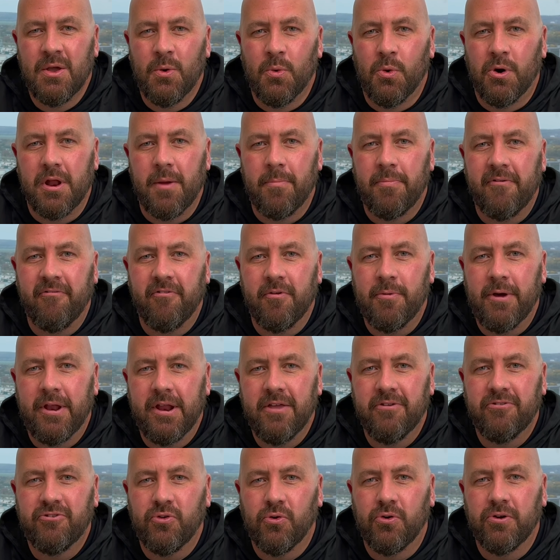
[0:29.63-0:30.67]
What up, everybody?
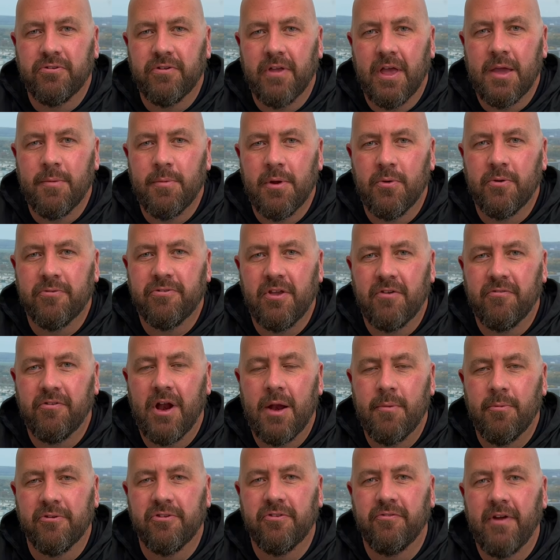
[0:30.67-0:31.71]
It's George Langabeer with
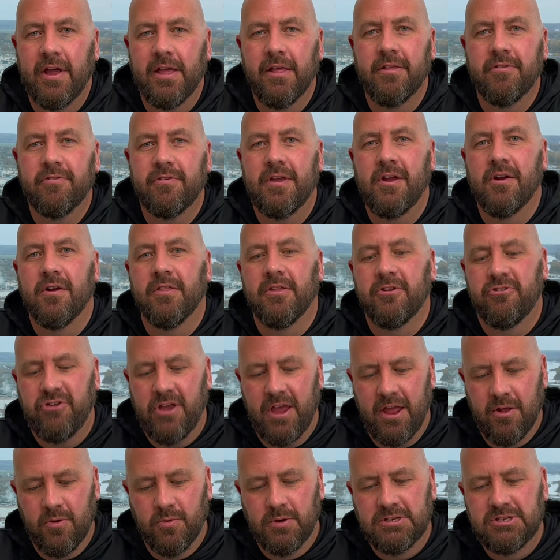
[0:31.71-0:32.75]
Silverhammer Surveillance. Here on the
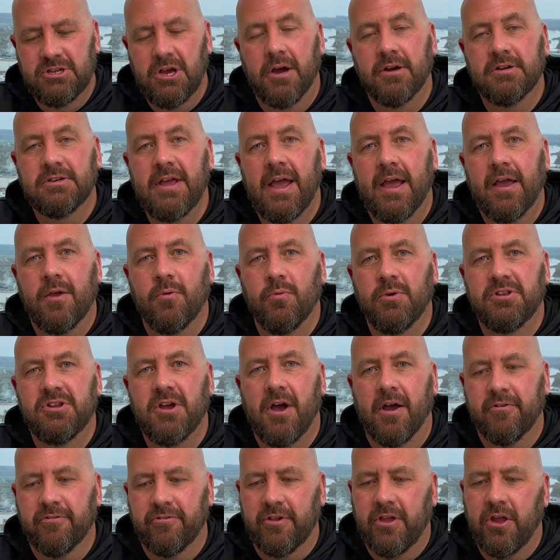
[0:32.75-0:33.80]
channel, we talk tech and we
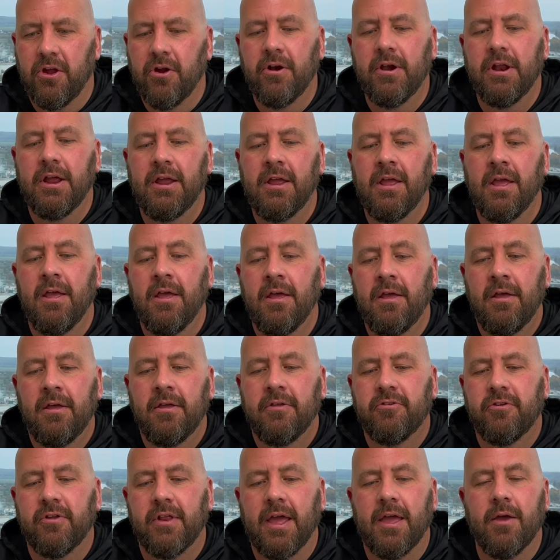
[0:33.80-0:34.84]
talk security.
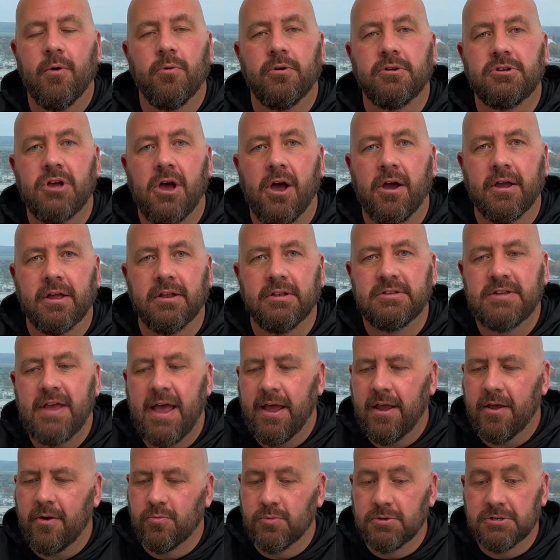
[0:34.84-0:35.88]
Today, we're talking
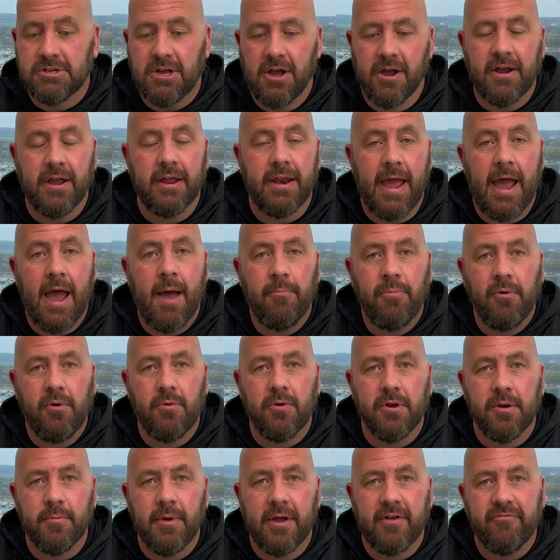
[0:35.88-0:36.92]
tech. We're talking Apple,
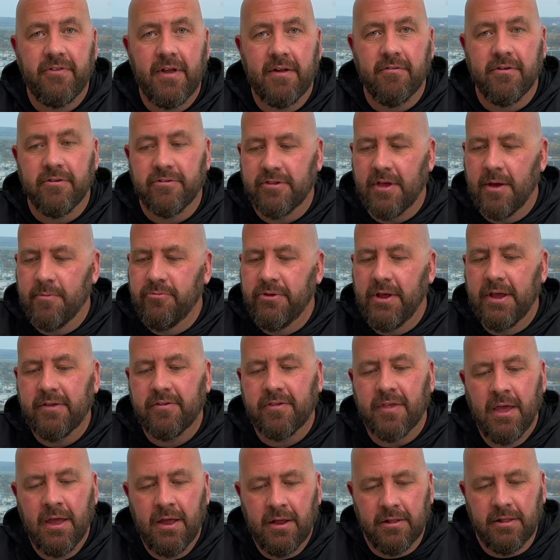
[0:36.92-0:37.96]
one of my favorite
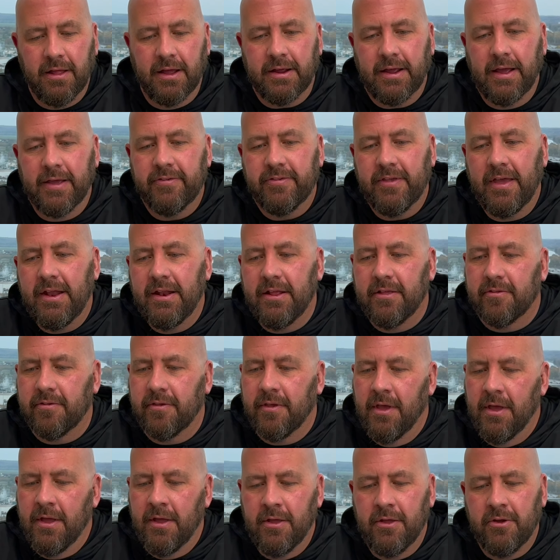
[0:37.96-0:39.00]
subjects. Like I said, it's
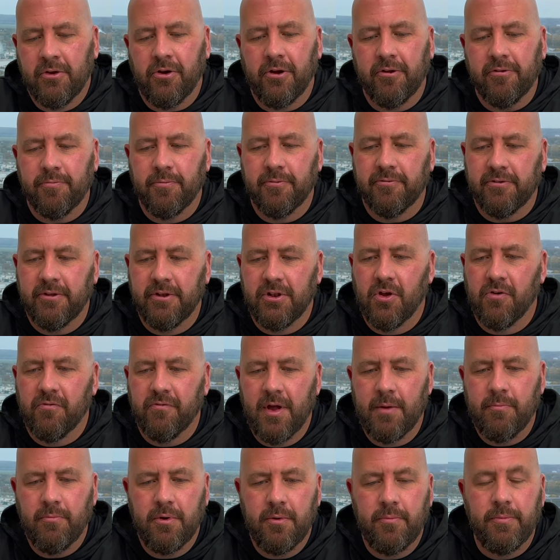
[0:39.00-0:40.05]
Christmas in
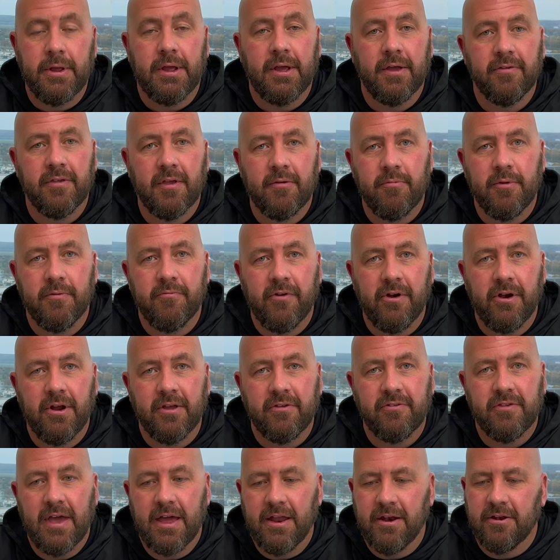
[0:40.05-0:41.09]
November because I've been very
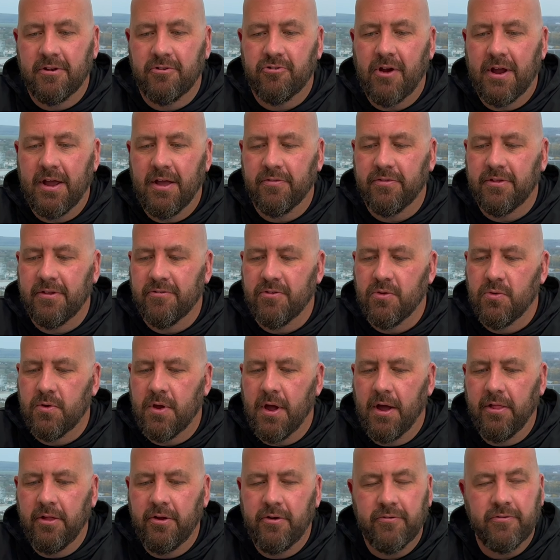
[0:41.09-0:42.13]
excited to try out these new
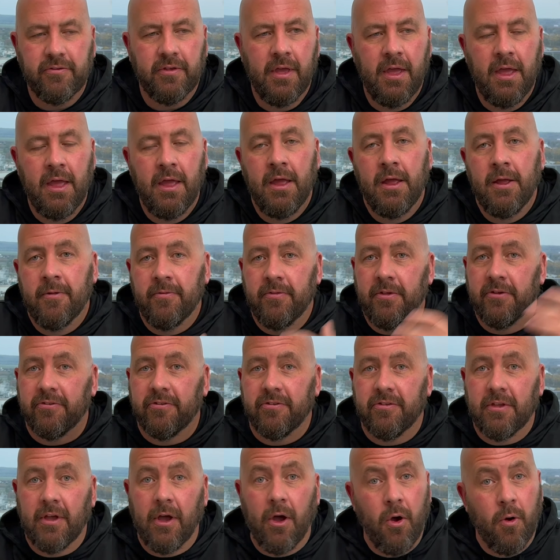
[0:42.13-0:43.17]
colors. This
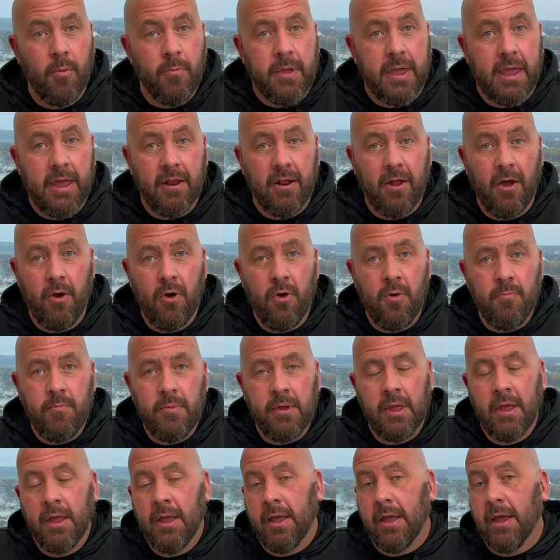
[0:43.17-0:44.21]
is a HomeKit home,
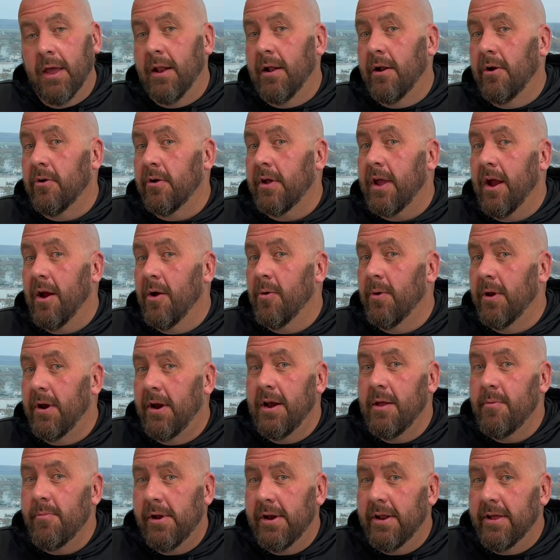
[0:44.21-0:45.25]
and I don't care what
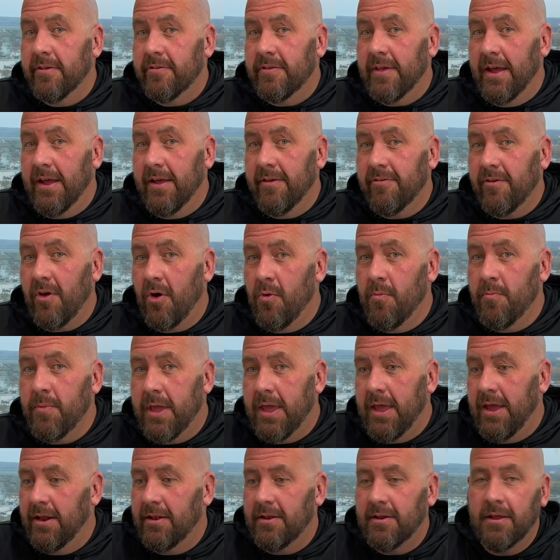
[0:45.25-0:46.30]
anybody says,
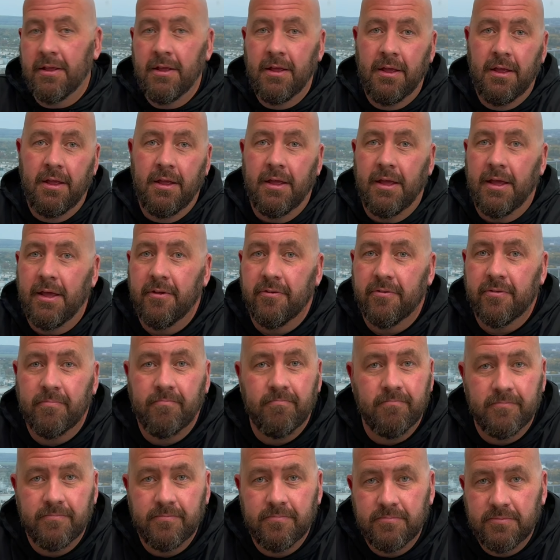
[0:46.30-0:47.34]
HomeKit is
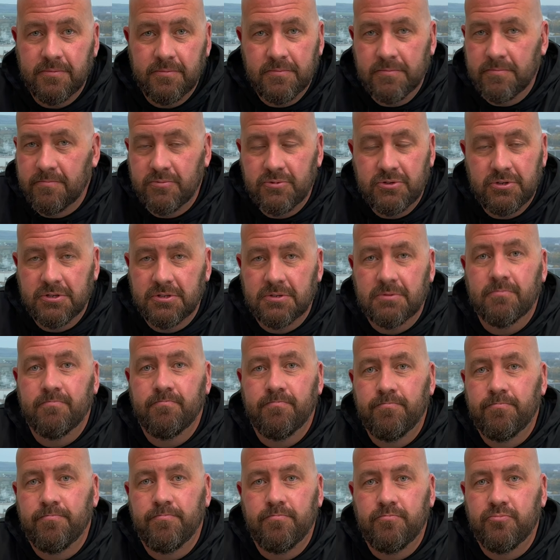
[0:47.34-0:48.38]
just
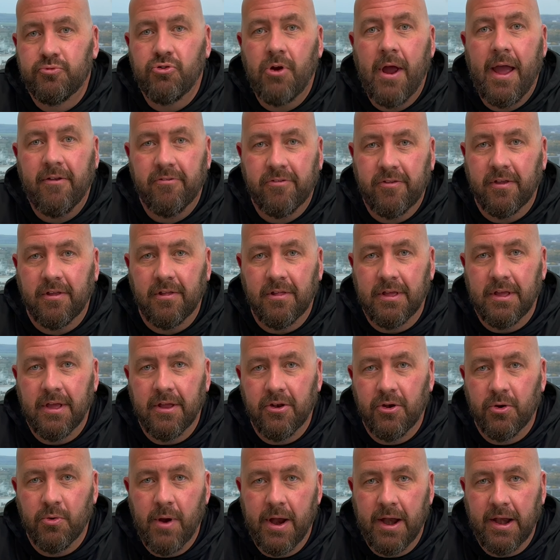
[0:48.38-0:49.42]
drastically
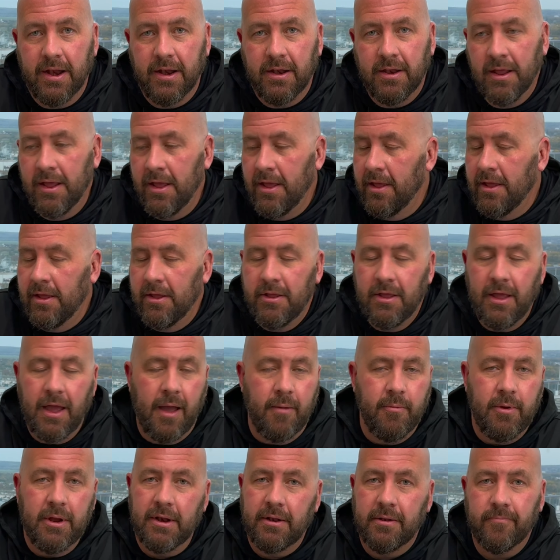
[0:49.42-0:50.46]
underrated. I
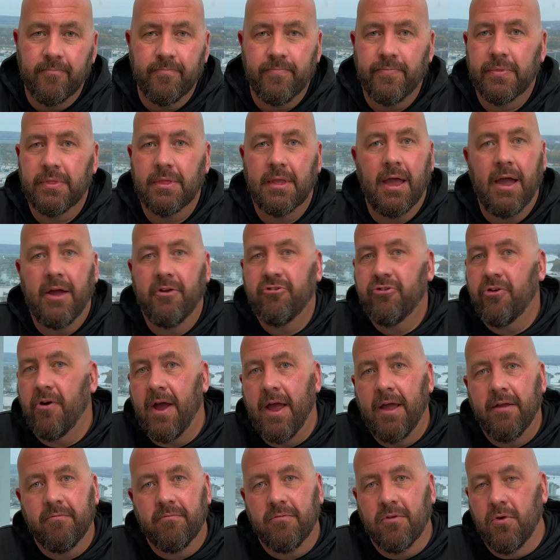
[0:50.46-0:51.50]
mean, I
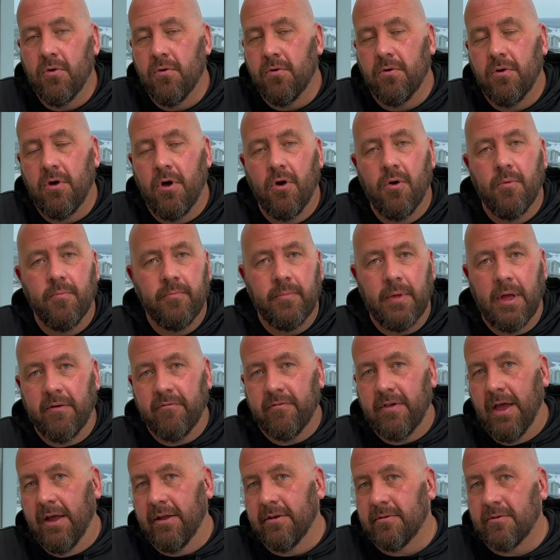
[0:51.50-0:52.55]
tried Google Home. I've
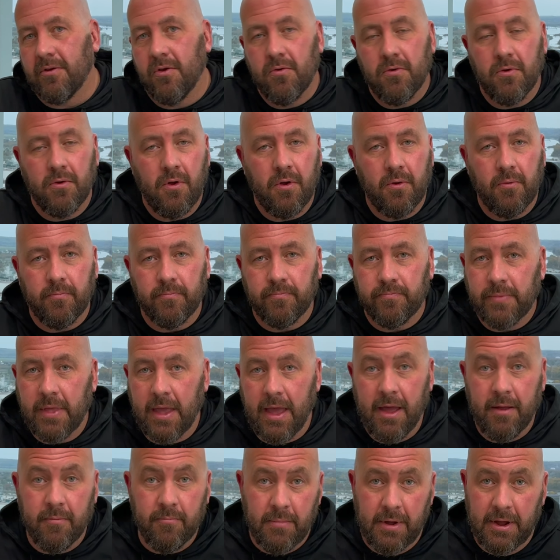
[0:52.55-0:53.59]
got Google Home
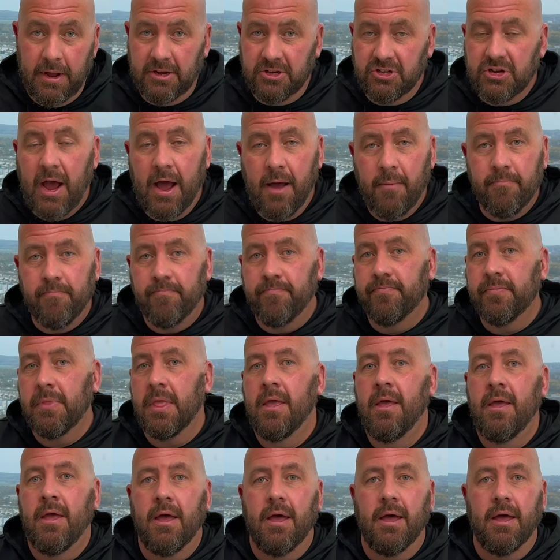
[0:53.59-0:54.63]
at my shop.
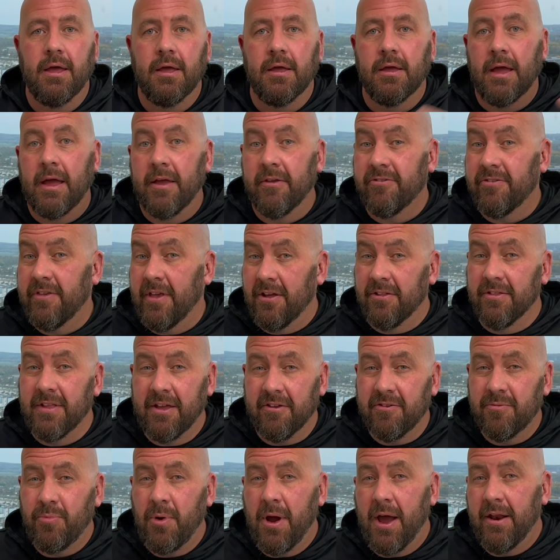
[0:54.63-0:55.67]
Uh, I sell
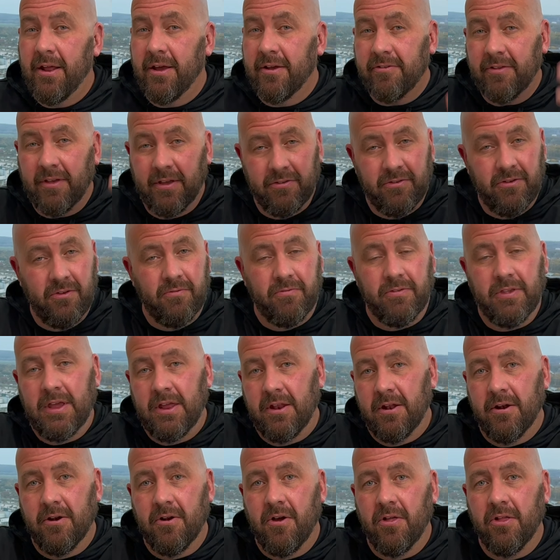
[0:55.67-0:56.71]
Nest products, as you've
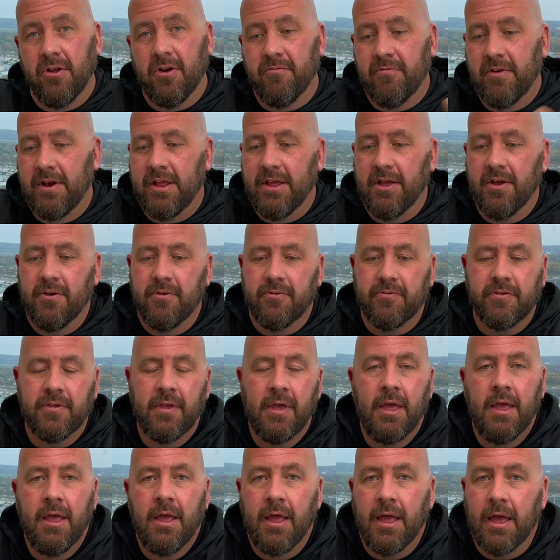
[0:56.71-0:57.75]
seen in all our videos.
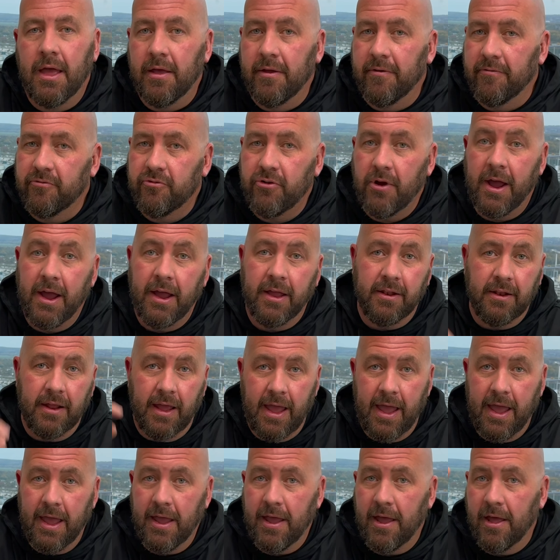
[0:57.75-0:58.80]
I've tried
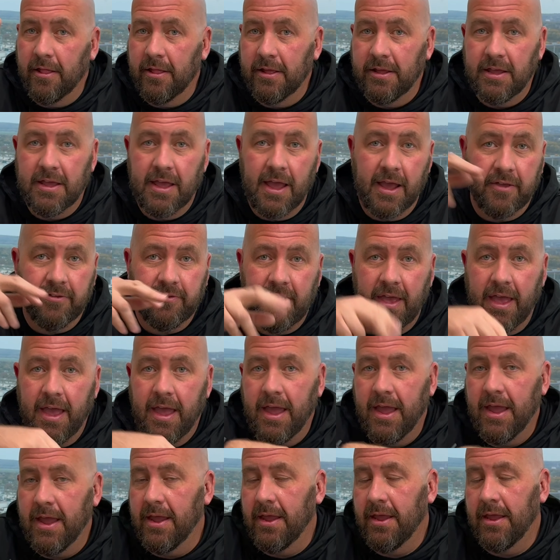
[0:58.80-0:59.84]

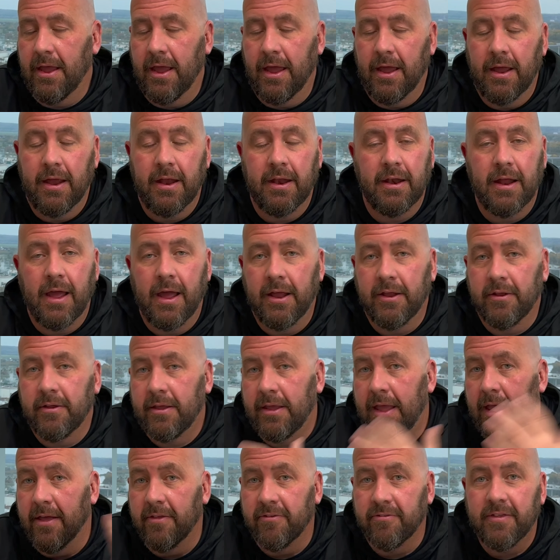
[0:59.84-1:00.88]
ALEXA and I
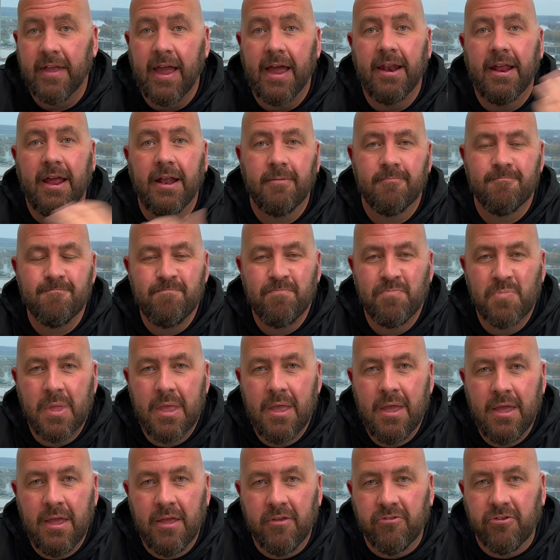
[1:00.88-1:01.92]
can't stand it.
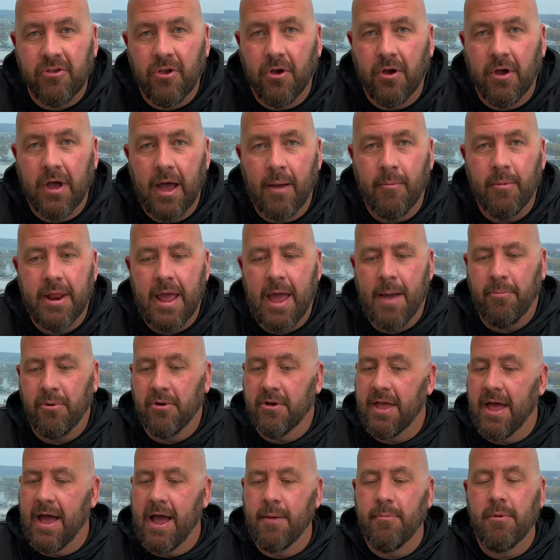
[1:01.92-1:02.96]
So I'm an Apple
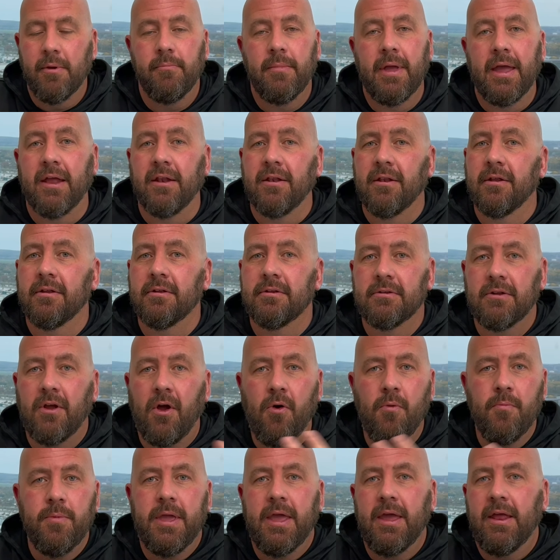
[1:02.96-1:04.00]
guy, but man,
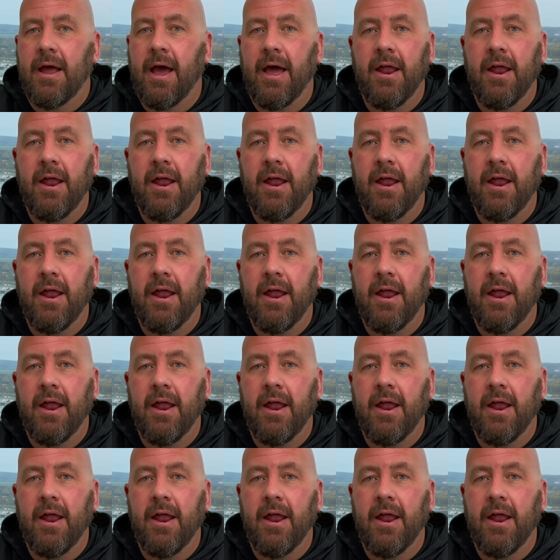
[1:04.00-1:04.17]
HomeKit,